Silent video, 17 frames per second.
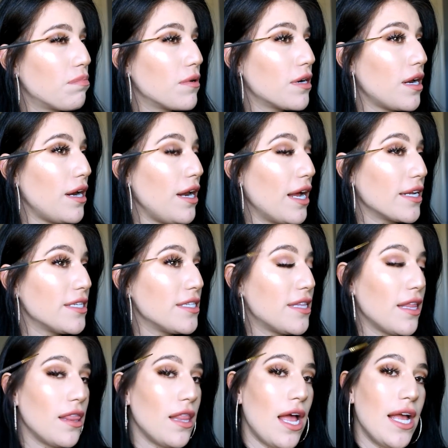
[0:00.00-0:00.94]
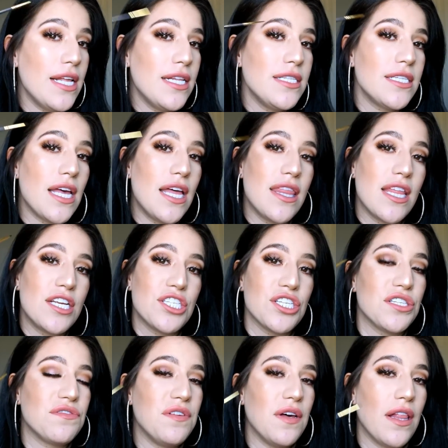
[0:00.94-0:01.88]
connect the lines and then
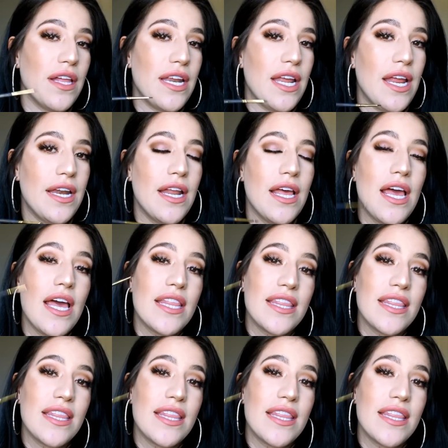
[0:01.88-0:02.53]
just fill it in.